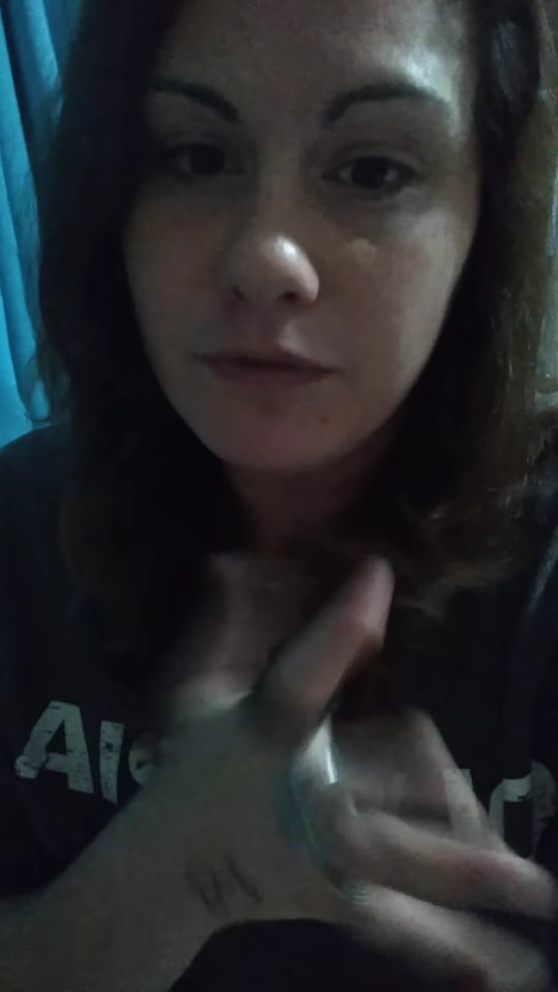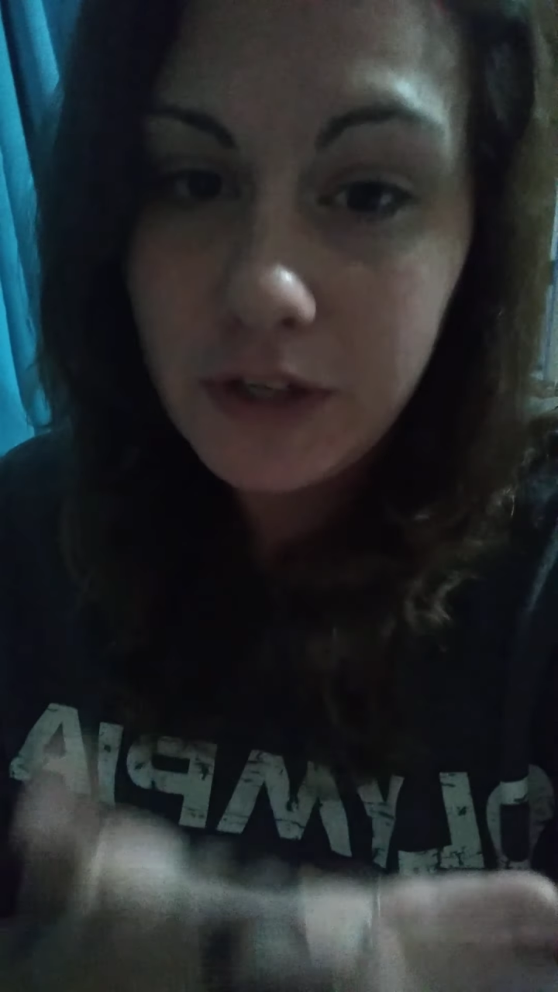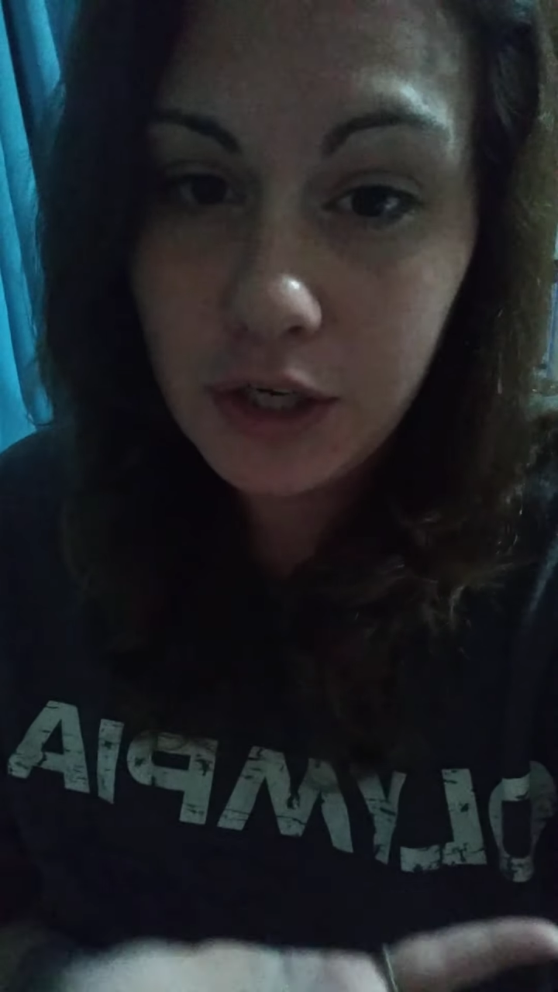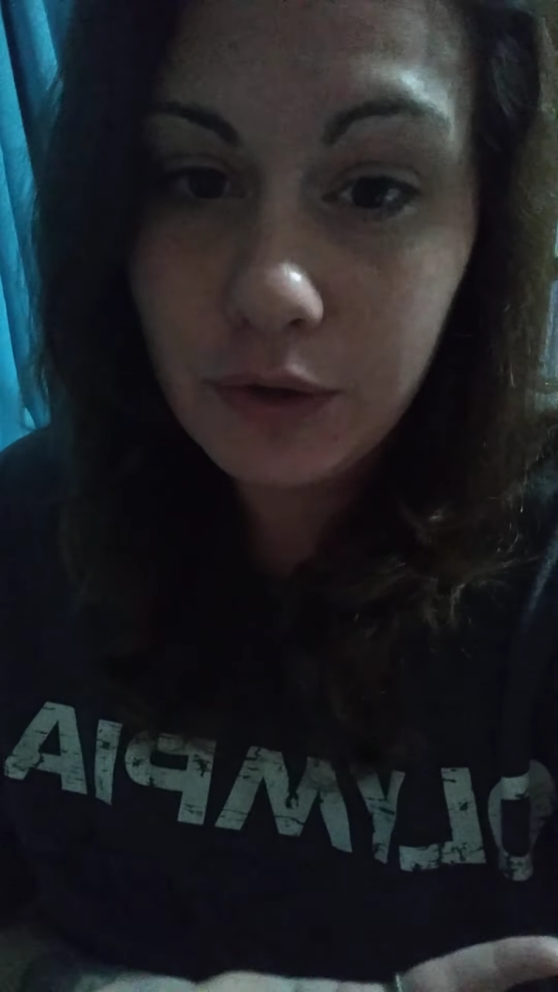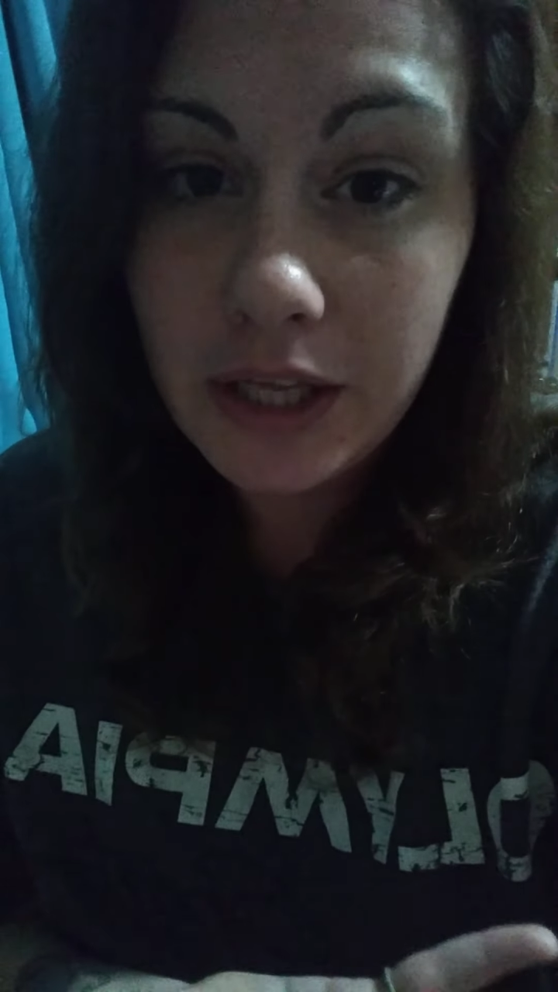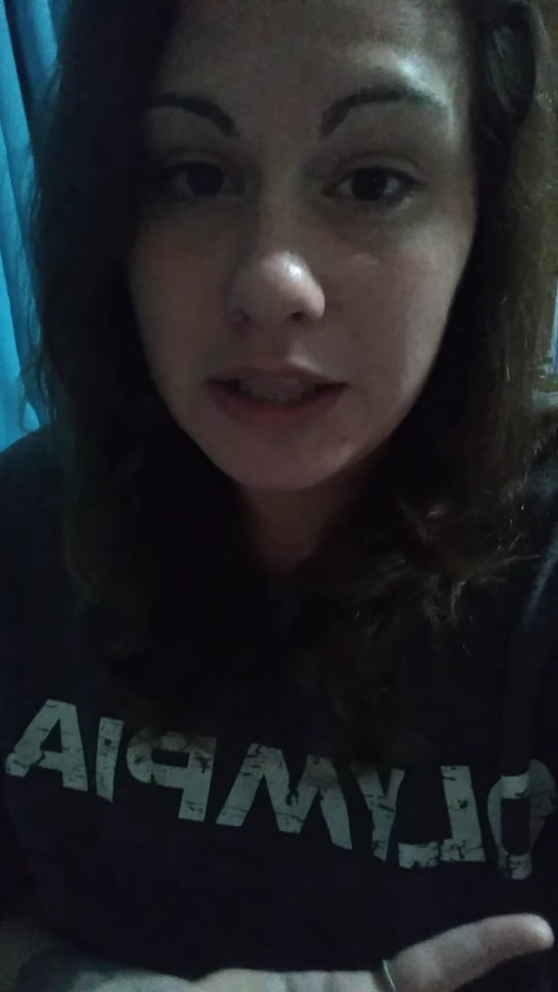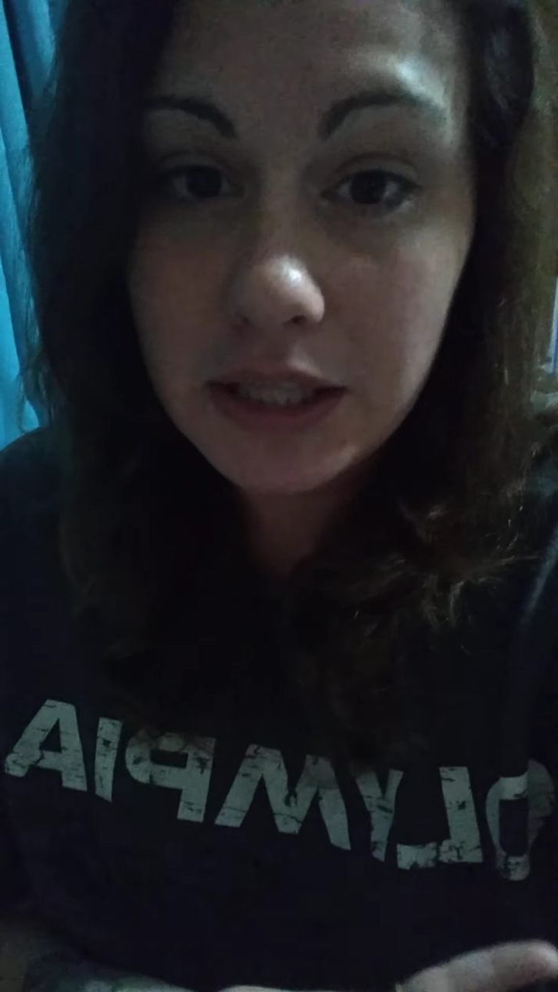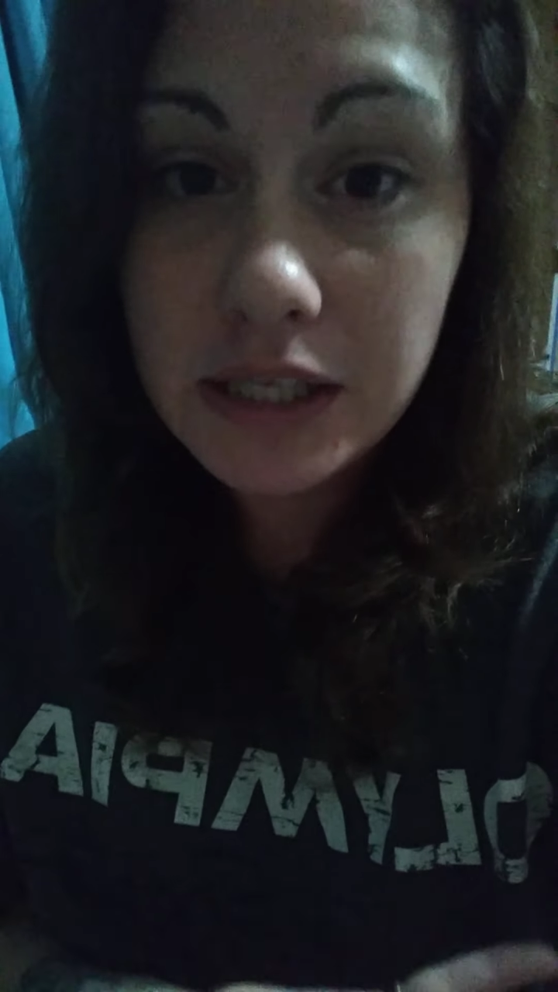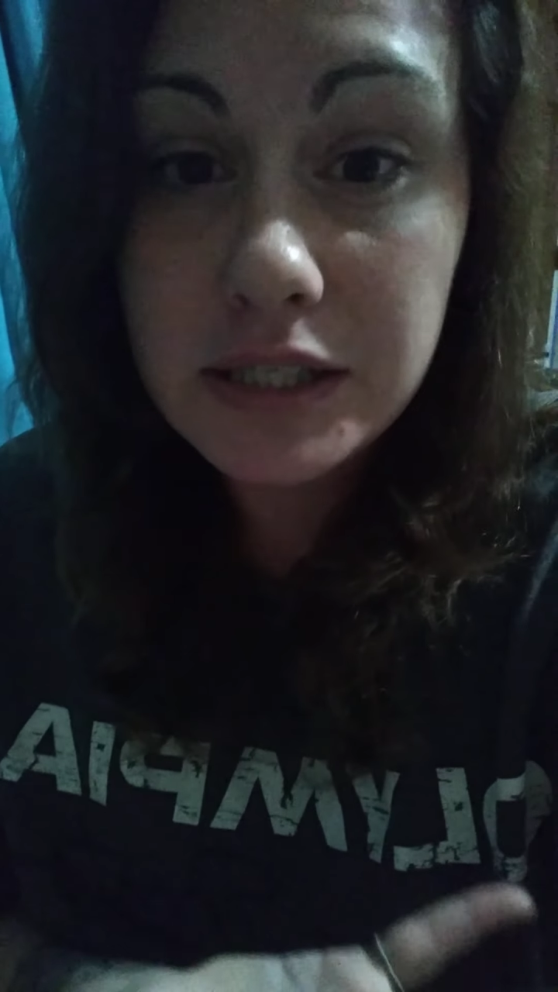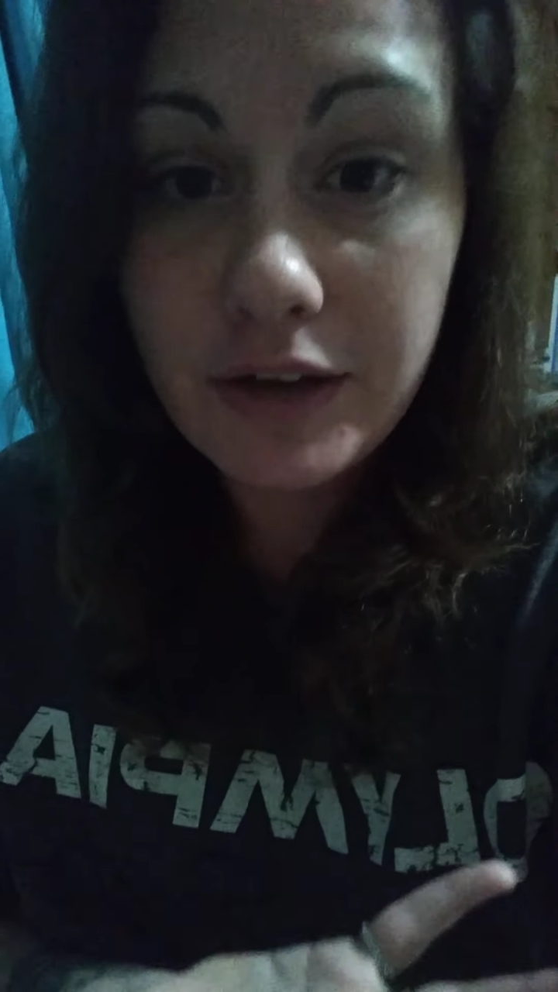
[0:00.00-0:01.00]
video like
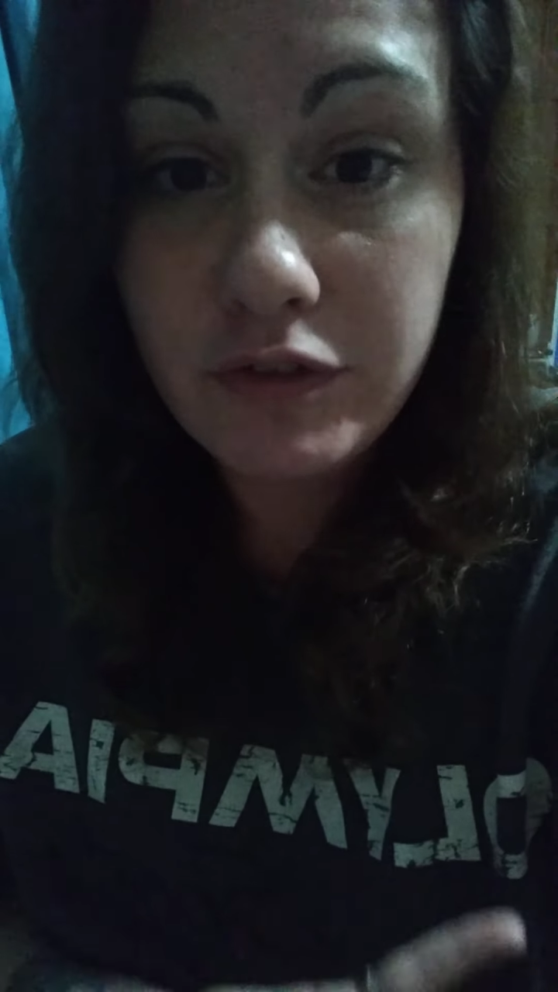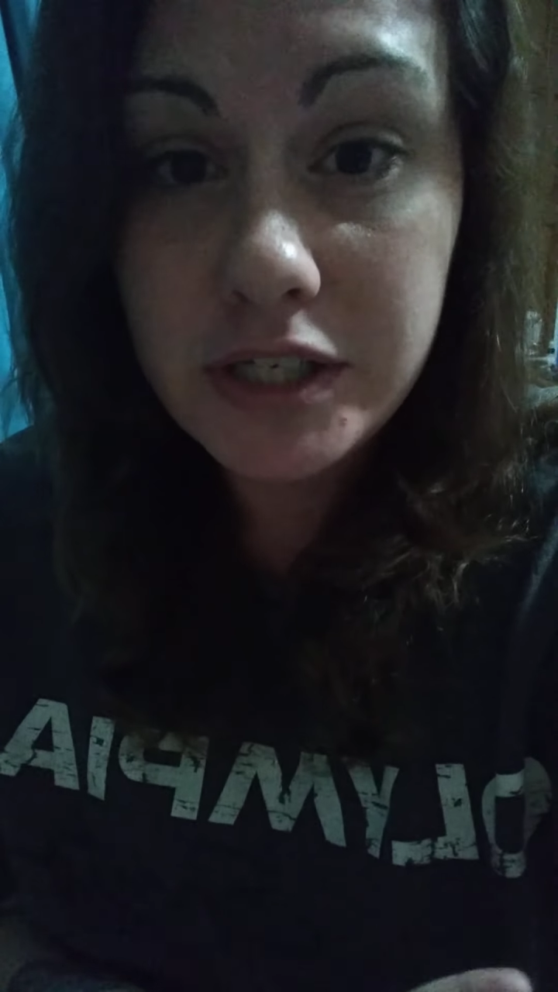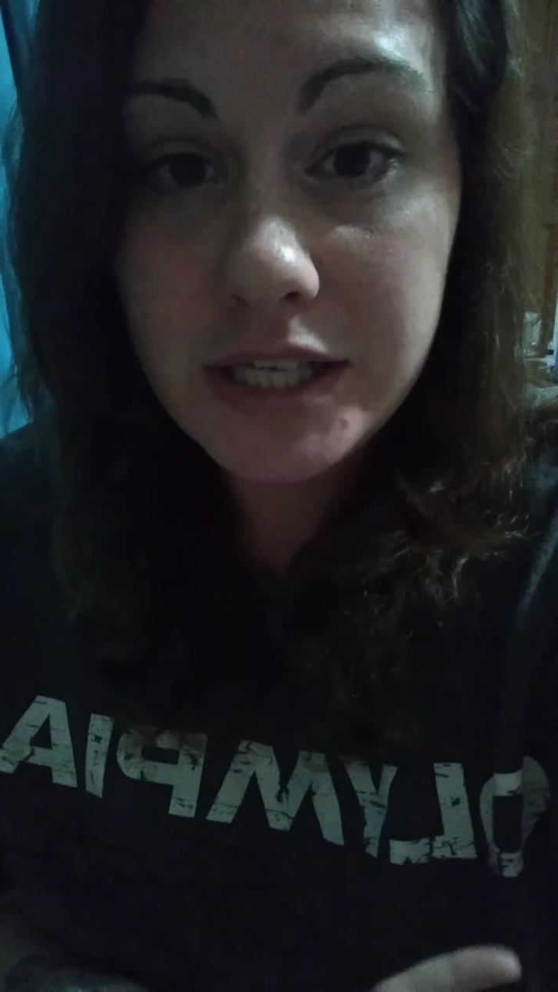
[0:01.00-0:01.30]
this every